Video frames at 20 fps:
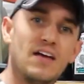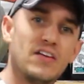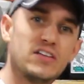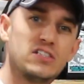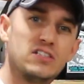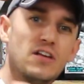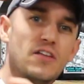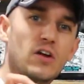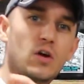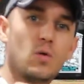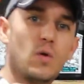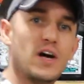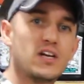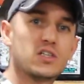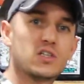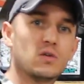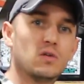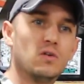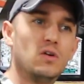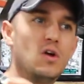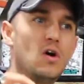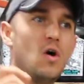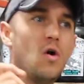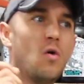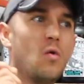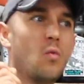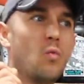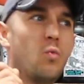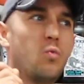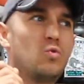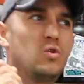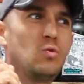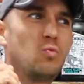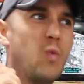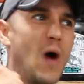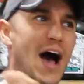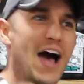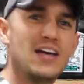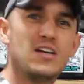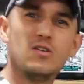Now that's another question.
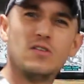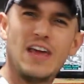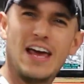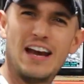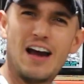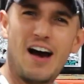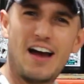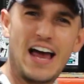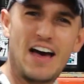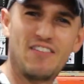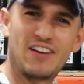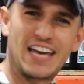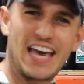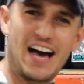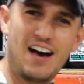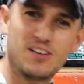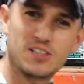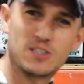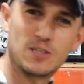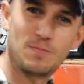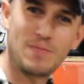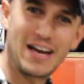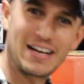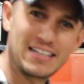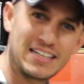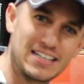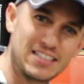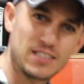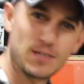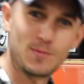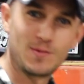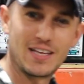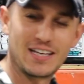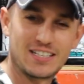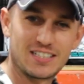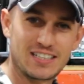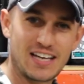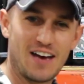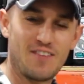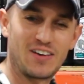Why do they not have a calcium magnesium and they
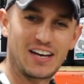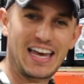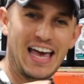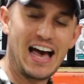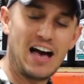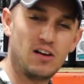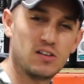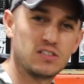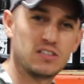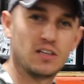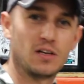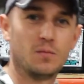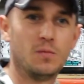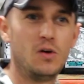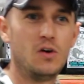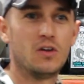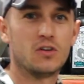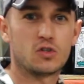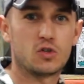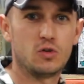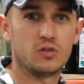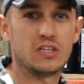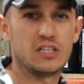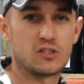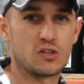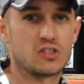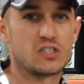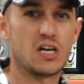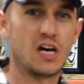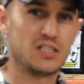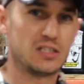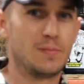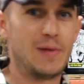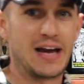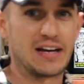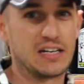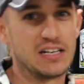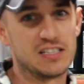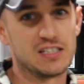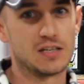just have a calcium? Truth is, there's tons of
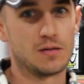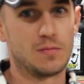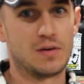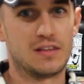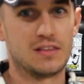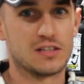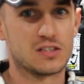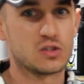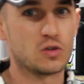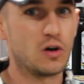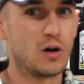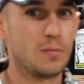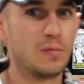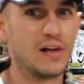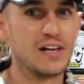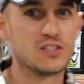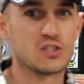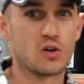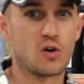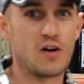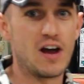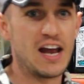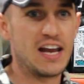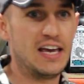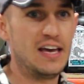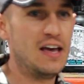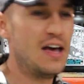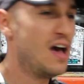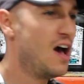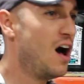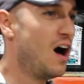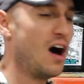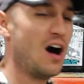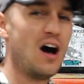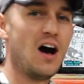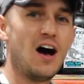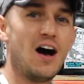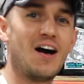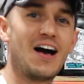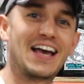magnesium in the soil blends already.
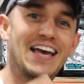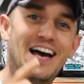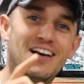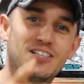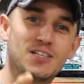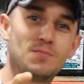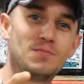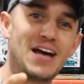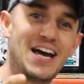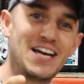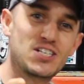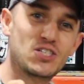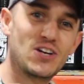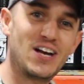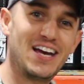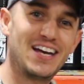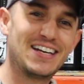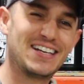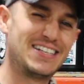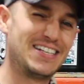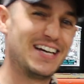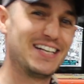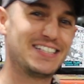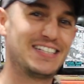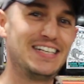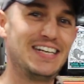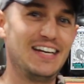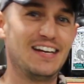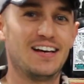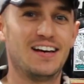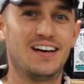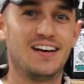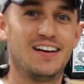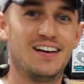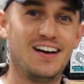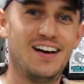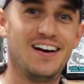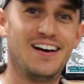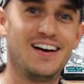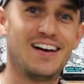Calcium nitrate does need
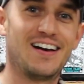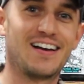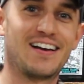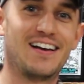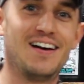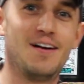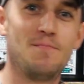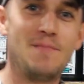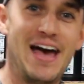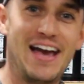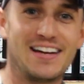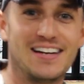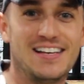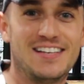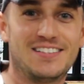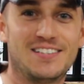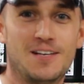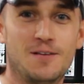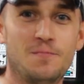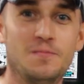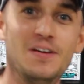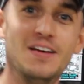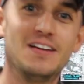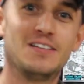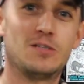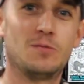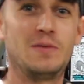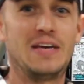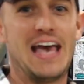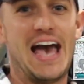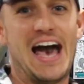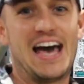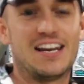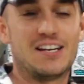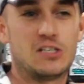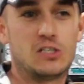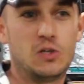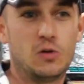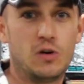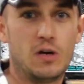a magnesium to be
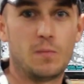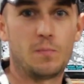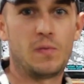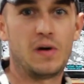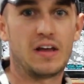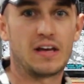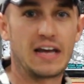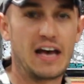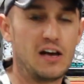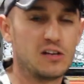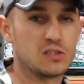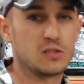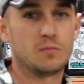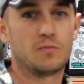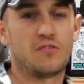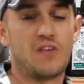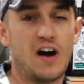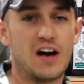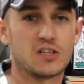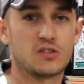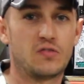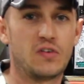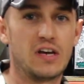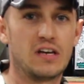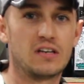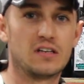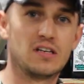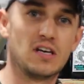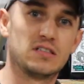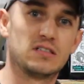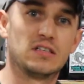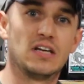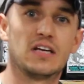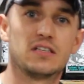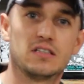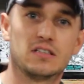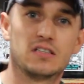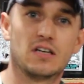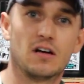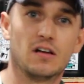added to it, but a calcium phosphate doesn't
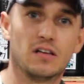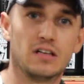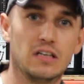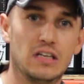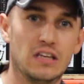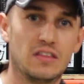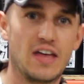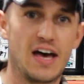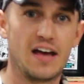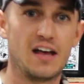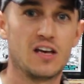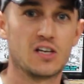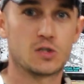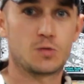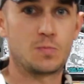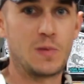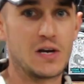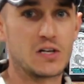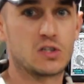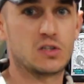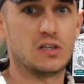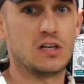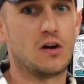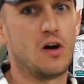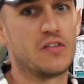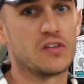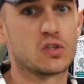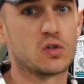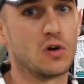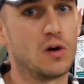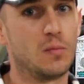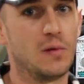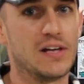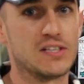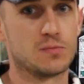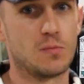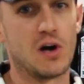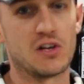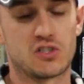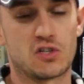necessarily need that, especially in all the soil
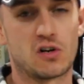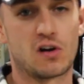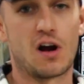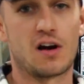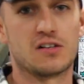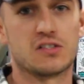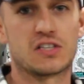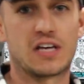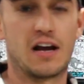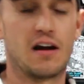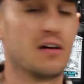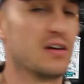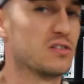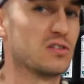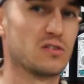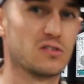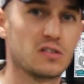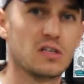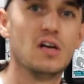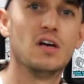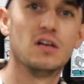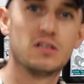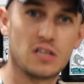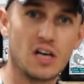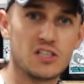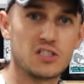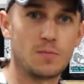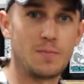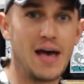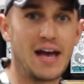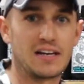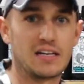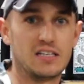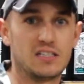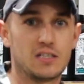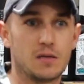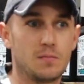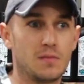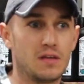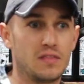blends Monster Gardens carries. There's tons of
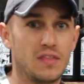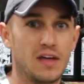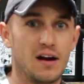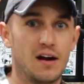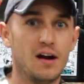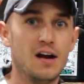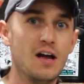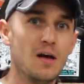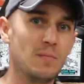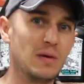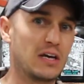magnesium in there.